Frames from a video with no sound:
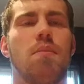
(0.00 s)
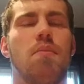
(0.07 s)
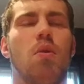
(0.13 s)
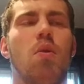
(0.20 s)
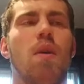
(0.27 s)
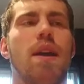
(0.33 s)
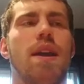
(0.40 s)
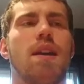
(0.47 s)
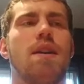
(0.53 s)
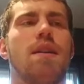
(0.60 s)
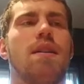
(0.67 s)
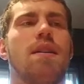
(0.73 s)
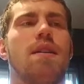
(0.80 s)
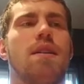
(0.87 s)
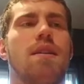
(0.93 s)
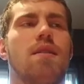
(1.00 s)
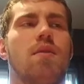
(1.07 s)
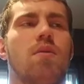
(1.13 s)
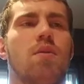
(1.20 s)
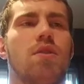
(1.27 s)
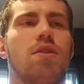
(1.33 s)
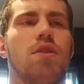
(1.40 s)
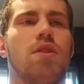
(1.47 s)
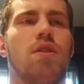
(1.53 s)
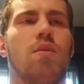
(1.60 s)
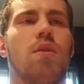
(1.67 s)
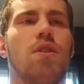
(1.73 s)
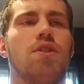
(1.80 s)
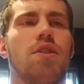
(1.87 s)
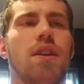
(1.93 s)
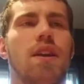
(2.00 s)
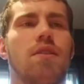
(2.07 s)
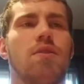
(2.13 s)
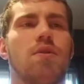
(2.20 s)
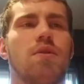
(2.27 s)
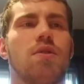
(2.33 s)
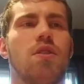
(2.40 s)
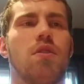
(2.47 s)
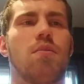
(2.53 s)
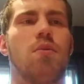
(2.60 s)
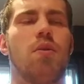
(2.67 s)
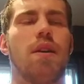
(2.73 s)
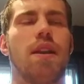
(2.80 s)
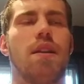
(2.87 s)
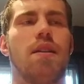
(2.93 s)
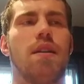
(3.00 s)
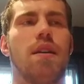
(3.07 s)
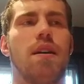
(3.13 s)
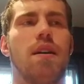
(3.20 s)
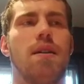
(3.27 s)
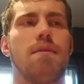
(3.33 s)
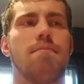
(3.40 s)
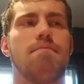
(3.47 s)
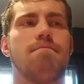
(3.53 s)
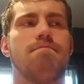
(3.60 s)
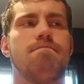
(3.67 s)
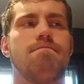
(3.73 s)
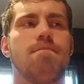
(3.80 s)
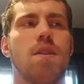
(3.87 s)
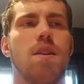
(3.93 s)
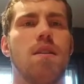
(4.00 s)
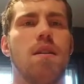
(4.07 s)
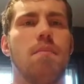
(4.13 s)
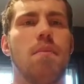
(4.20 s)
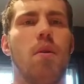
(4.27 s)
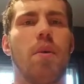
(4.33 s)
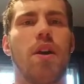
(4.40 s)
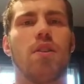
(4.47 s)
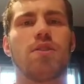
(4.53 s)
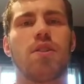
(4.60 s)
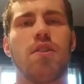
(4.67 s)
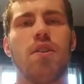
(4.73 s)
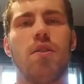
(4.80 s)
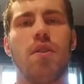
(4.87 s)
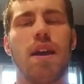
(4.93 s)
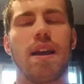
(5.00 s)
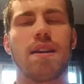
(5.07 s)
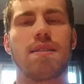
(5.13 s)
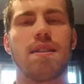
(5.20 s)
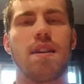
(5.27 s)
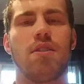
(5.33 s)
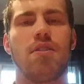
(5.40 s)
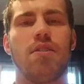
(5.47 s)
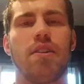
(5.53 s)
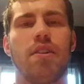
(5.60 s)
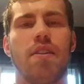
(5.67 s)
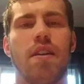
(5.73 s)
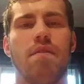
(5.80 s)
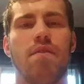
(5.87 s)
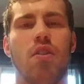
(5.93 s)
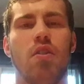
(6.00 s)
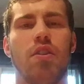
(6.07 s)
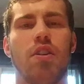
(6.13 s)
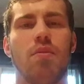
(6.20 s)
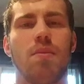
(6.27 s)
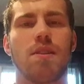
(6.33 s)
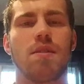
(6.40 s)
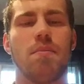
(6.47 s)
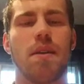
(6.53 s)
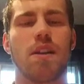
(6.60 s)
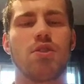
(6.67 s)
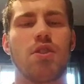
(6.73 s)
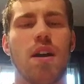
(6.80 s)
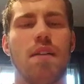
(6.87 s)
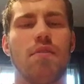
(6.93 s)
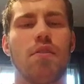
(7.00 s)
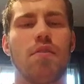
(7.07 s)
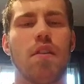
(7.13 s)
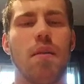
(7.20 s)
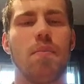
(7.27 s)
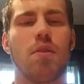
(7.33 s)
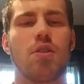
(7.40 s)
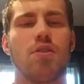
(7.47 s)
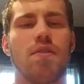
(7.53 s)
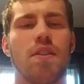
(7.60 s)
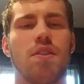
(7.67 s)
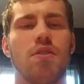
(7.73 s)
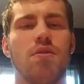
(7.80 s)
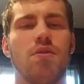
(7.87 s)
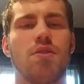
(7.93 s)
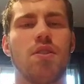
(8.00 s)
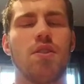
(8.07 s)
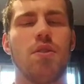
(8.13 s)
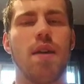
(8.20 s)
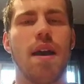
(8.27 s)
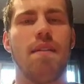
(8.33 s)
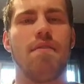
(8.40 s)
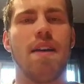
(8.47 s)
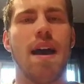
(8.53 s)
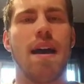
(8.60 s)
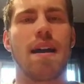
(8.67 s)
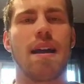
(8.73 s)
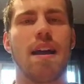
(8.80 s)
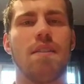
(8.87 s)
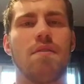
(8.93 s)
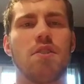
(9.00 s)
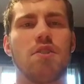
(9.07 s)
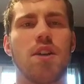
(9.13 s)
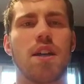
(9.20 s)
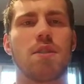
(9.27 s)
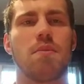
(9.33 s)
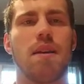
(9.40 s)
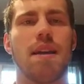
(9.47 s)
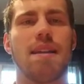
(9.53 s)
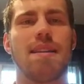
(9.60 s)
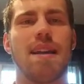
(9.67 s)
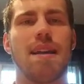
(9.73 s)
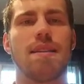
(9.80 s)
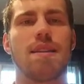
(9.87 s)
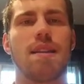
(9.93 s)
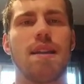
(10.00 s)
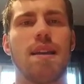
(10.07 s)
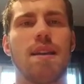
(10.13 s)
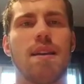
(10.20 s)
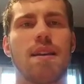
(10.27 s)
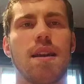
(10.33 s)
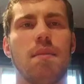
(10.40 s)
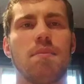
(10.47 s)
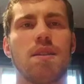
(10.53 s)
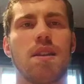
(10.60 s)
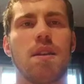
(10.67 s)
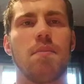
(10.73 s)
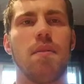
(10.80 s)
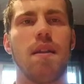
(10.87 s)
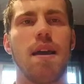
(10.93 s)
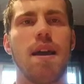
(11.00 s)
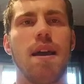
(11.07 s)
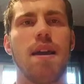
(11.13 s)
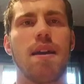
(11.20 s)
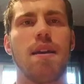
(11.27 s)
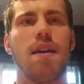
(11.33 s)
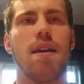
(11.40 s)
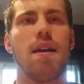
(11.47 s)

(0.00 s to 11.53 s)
a point, once you get to a certain point. But we also know, like I said earlier, that volume is a big driver of hypertrophy too. So you have that kind of adjustment. Intensity comes into play.